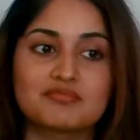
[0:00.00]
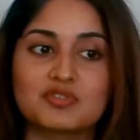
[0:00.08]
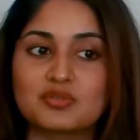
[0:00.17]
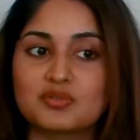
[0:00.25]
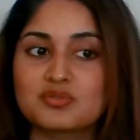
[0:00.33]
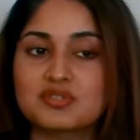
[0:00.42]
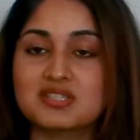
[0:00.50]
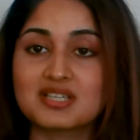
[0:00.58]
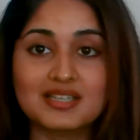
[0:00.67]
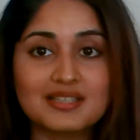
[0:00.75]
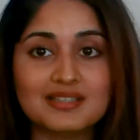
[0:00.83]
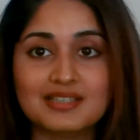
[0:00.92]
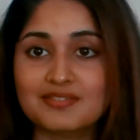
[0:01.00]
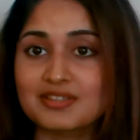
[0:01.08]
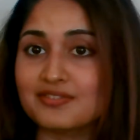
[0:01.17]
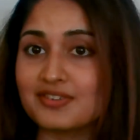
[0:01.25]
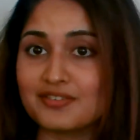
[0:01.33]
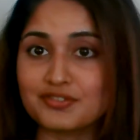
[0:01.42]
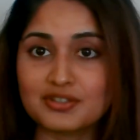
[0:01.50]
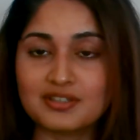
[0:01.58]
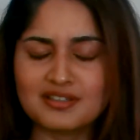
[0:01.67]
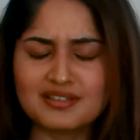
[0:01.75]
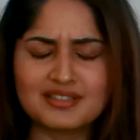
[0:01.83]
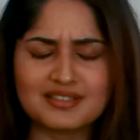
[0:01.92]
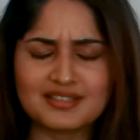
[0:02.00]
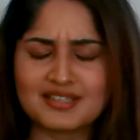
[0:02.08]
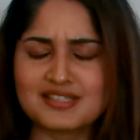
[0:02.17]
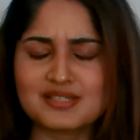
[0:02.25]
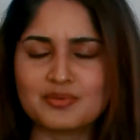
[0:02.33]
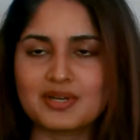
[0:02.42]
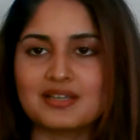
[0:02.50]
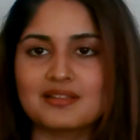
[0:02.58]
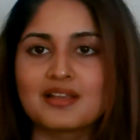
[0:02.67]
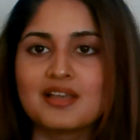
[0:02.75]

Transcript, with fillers: you know style it even if i have to curl it it takes a while